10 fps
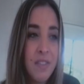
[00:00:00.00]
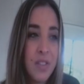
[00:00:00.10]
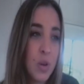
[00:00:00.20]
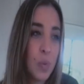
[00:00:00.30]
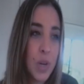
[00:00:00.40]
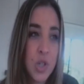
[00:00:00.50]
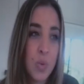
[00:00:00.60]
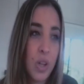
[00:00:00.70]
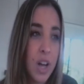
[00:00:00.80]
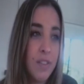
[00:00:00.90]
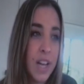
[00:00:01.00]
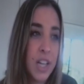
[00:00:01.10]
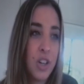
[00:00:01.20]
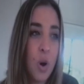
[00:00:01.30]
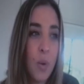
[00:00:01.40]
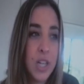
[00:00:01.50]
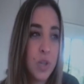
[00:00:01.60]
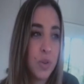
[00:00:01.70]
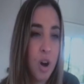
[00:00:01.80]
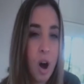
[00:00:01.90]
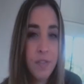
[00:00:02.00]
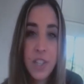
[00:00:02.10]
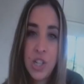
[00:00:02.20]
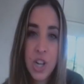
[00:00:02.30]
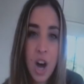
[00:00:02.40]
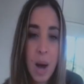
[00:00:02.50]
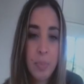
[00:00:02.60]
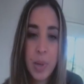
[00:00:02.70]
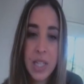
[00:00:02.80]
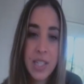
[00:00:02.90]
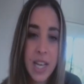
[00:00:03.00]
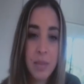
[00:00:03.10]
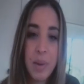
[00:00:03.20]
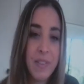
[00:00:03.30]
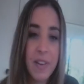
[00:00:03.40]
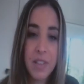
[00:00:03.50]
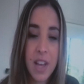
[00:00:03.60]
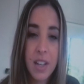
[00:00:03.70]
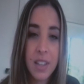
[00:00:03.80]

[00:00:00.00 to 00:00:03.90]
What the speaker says: the ritual of like going to a coffee shop. It's like my favorite thing.